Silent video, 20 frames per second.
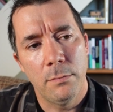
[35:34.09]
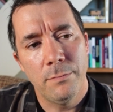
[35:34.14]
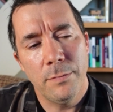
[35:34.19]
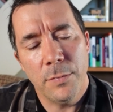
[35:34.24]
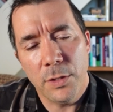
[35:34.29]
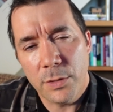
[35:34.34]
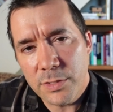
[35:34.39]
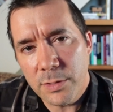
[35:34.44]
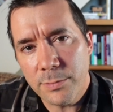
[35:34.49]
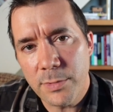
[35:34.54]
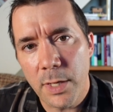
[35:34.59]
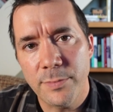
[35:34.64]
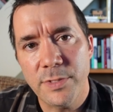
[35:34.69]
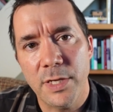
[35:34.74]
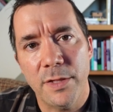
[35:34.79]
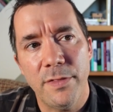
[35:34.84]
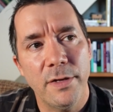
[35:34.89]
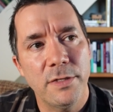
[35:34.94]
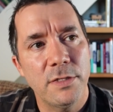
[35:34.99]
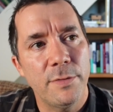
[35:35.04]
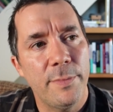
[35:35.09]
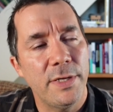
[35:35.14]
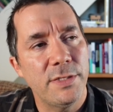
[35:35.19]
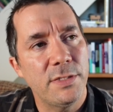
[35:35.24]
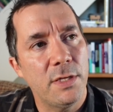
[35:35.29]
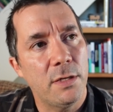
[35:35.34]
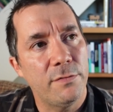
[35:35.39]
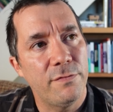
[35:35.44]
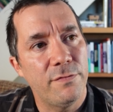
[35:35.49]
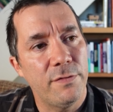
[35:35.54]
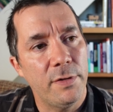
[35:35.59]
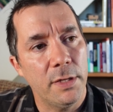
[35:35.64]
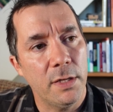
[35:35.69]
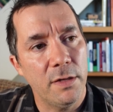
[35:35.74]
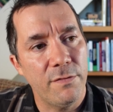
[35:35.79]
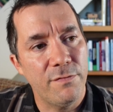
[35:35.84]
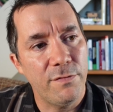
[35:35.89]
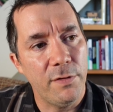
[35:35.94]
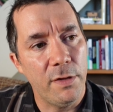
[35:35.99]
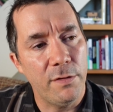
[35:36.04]
you know, sometimes I think to myself, like,
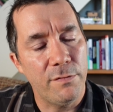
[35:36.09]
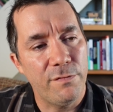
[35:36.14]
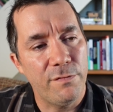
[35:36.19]
if